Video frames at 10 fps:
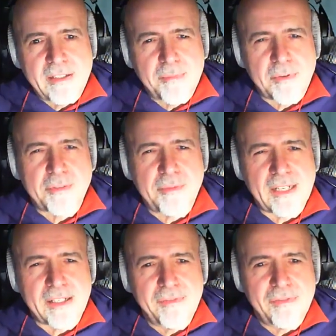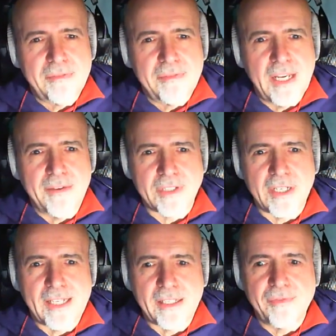perspective, we have
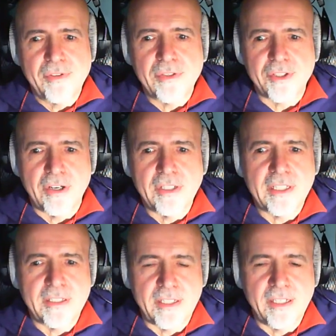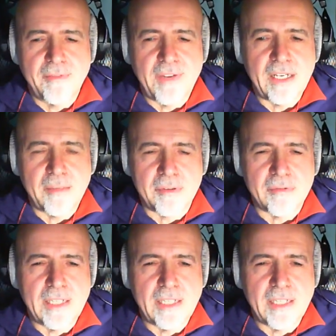a few choices then available, right?